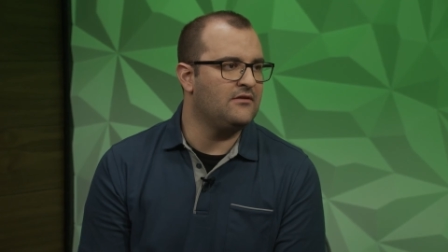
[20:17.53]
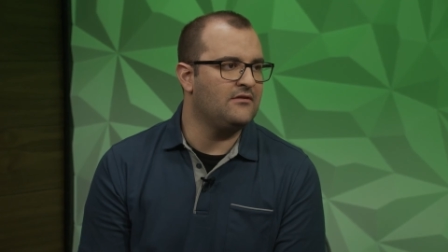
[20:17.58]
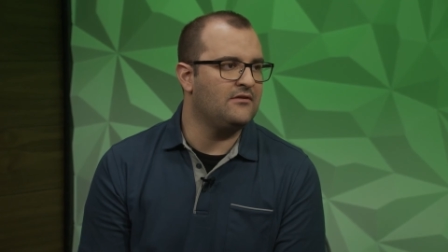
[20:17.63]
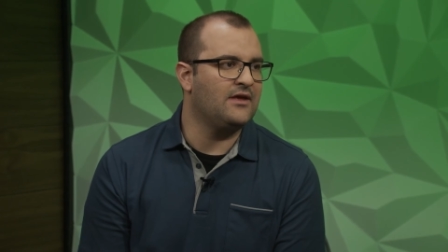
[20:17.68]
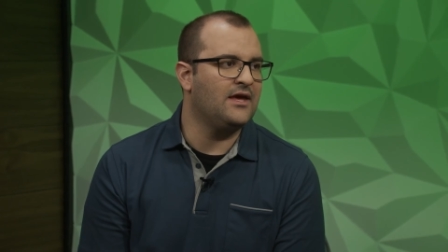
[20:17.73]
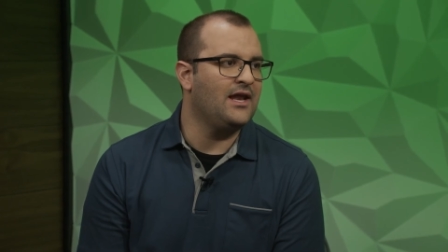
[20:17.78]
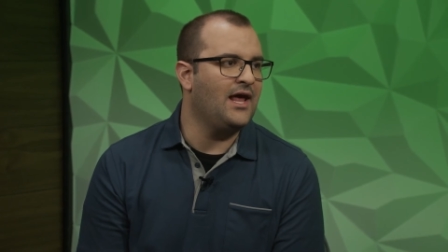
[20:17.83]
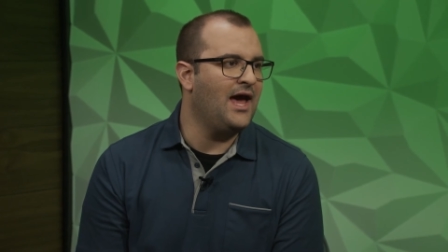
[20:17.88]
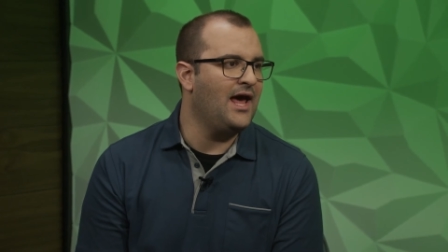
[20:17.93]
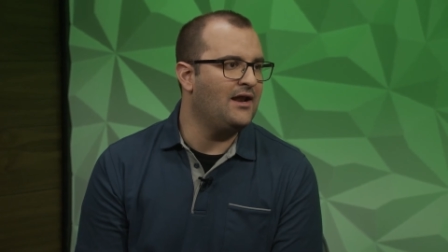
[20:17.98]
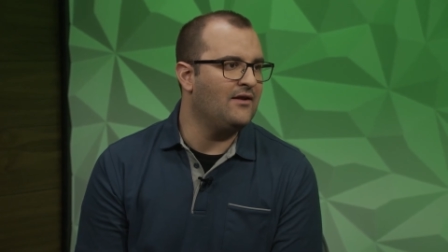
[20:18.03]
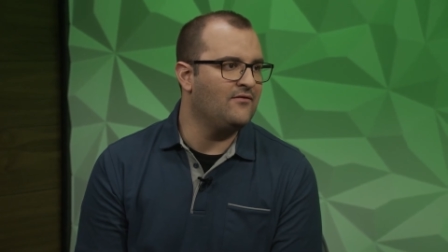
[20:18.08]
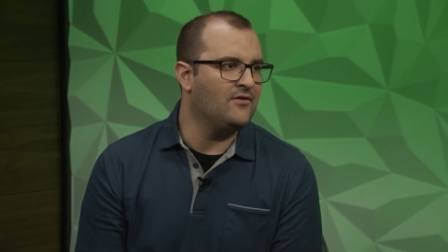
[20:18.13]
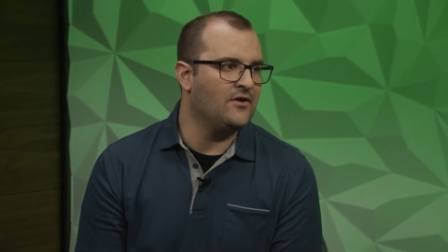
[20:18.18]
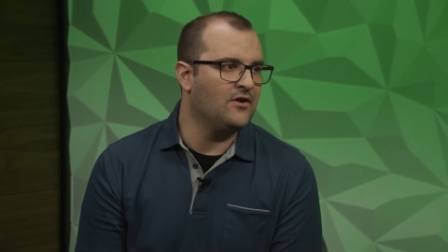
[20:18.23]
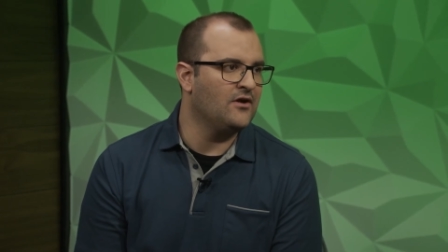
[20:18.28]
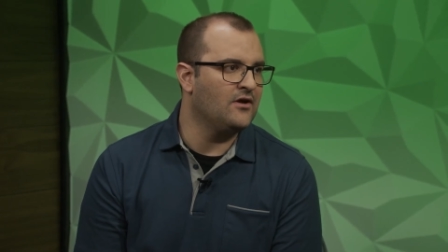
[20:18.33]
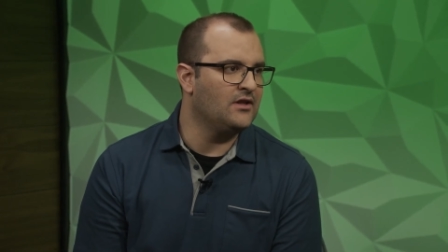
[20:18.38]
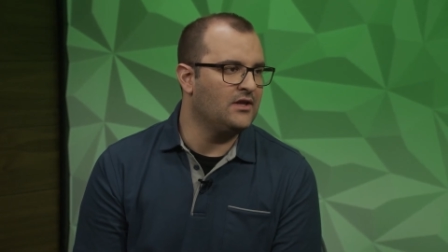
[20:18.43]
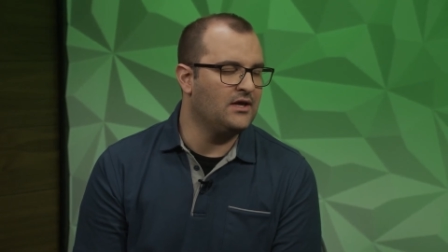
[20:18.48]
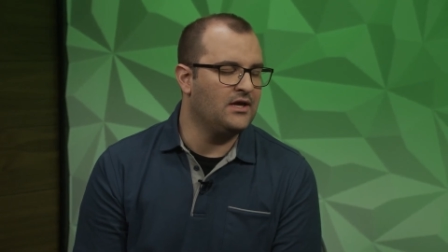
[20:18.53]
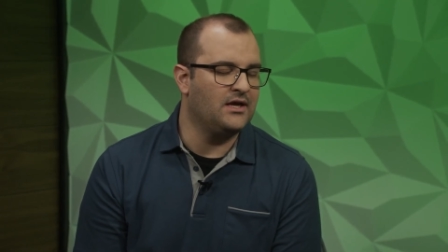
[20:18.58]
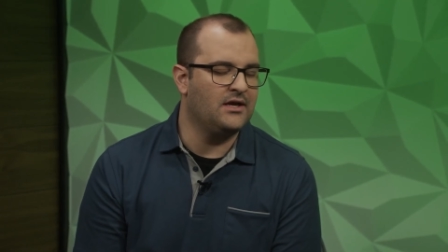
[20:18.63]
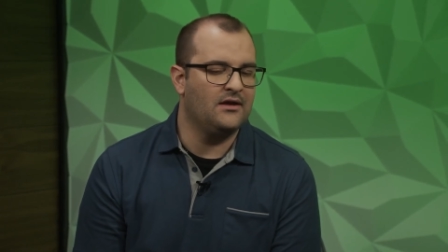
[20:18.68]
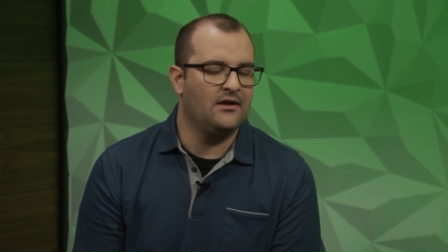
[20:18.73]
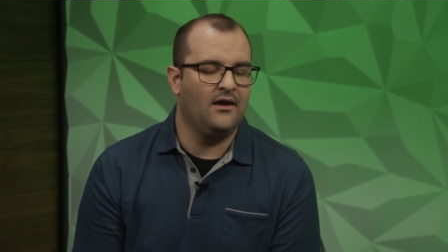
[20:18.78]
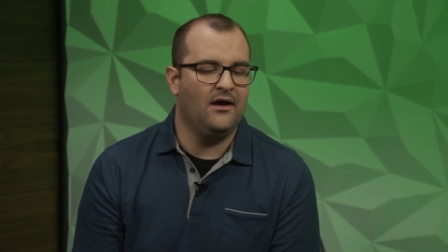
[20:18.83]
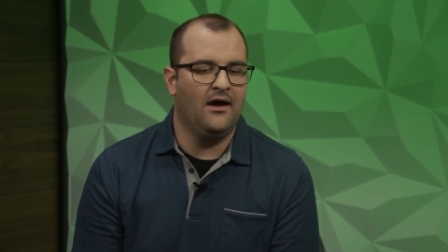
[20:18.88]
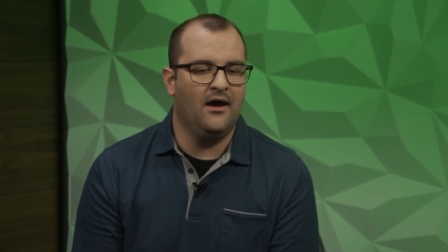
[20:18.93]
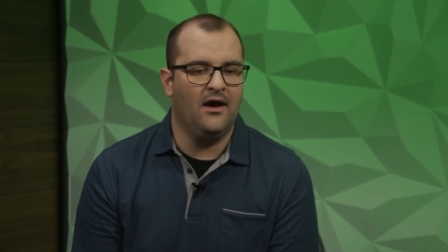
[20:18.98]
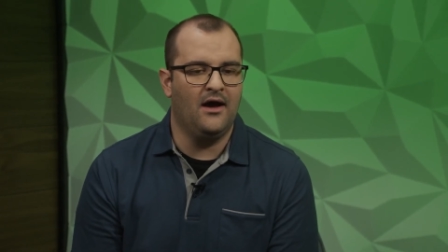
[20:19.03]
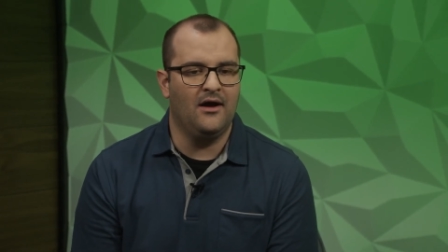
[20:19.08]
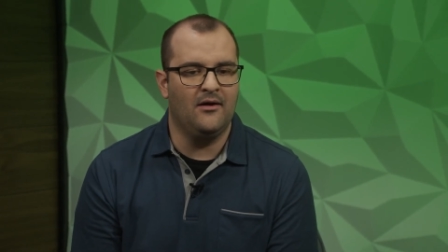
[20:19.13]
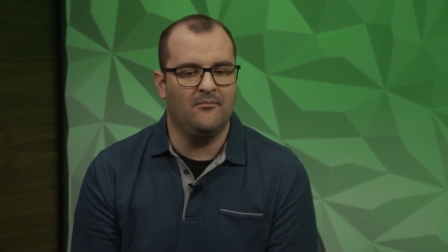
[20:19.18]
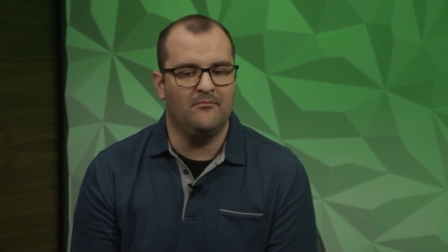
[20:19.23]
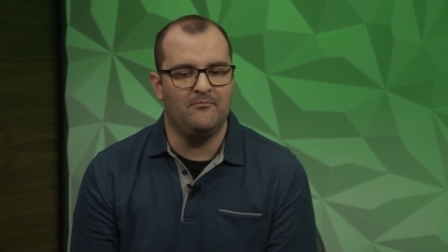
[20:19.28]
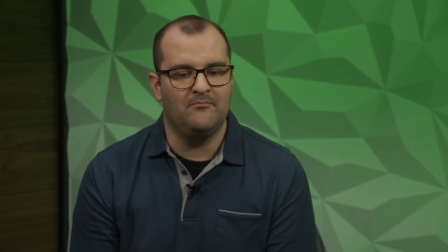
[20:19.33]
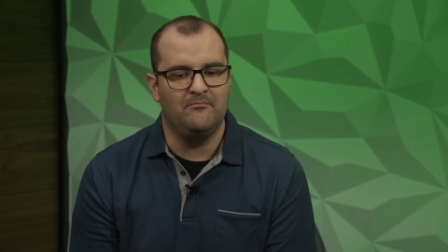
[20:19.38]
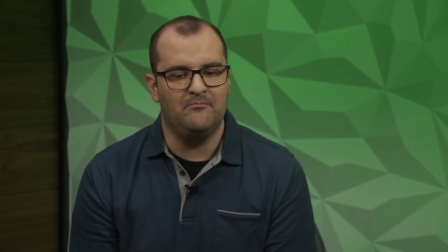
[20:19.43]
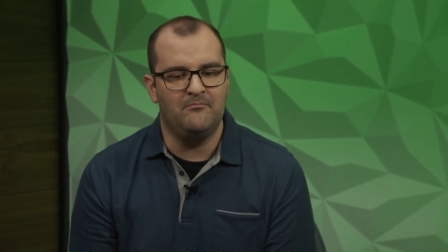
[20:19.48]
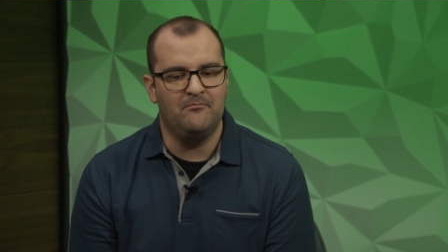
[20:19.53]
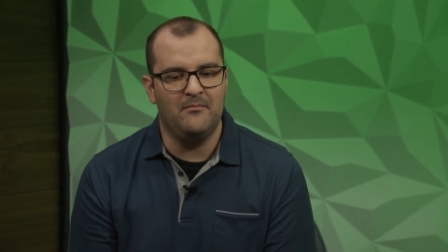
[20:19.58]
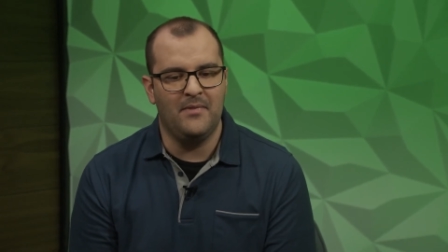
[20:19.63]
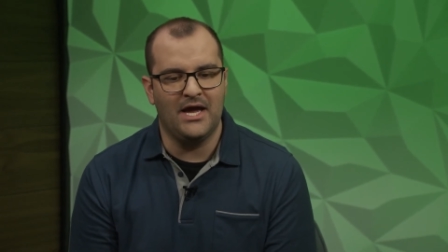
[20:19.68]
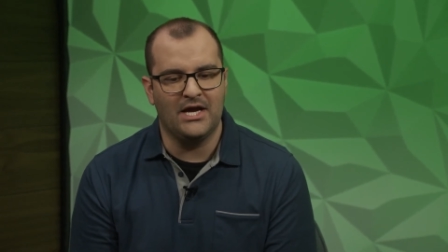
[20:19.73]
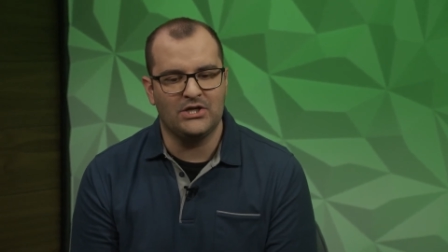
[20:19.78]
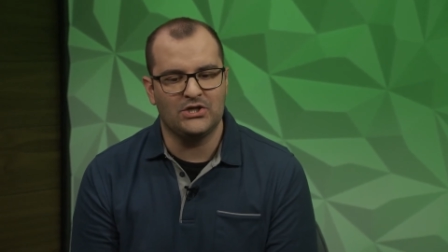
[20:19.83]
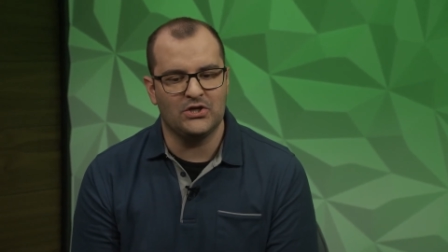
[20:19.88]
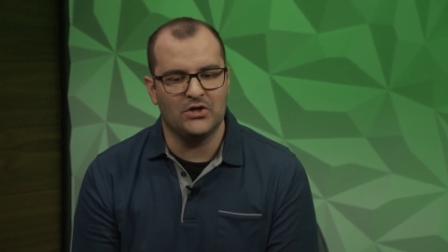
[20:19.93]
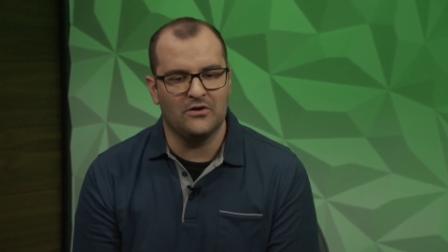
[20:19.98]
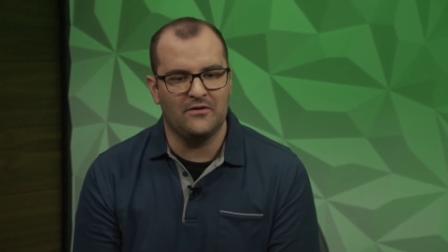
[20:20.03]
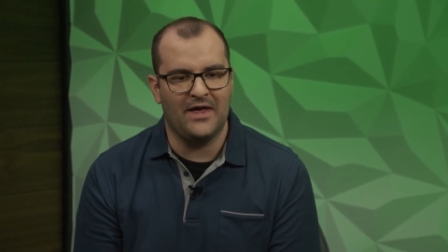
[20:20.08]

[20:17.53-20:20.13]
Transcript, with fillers: is get ahead of it early um, make sure